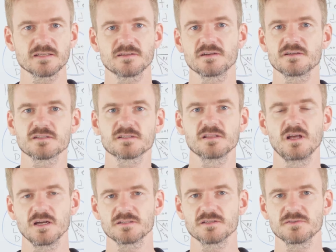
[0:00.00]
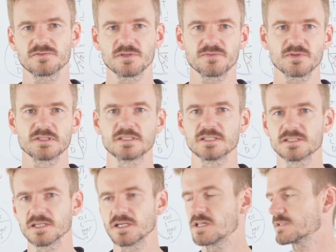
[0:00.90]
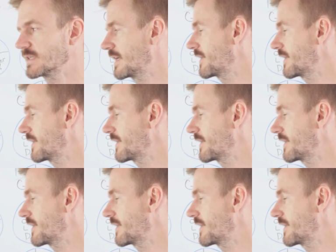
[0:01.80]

and there is lots of different details, I